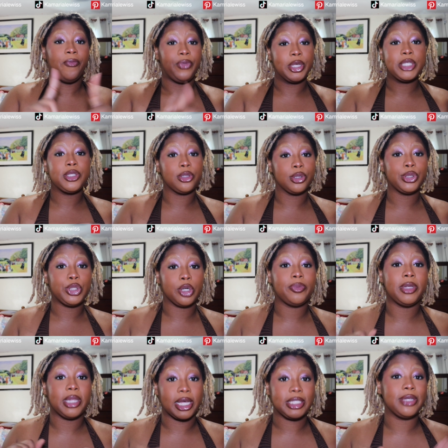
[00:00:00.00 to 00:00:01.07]
This look took
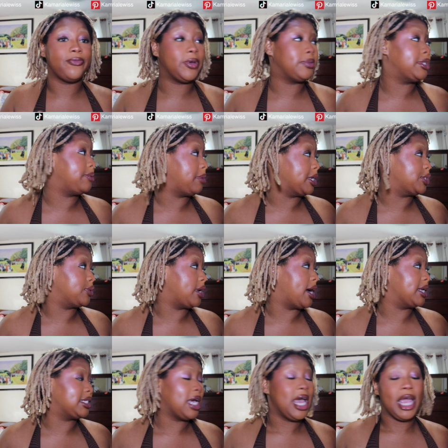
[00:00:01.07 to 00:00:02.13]
me less than 15 minutes, you
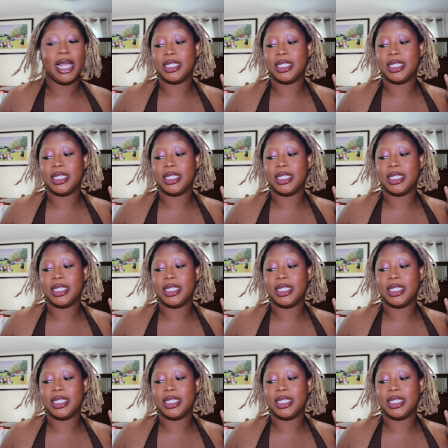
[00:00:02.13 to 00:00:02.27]
guys.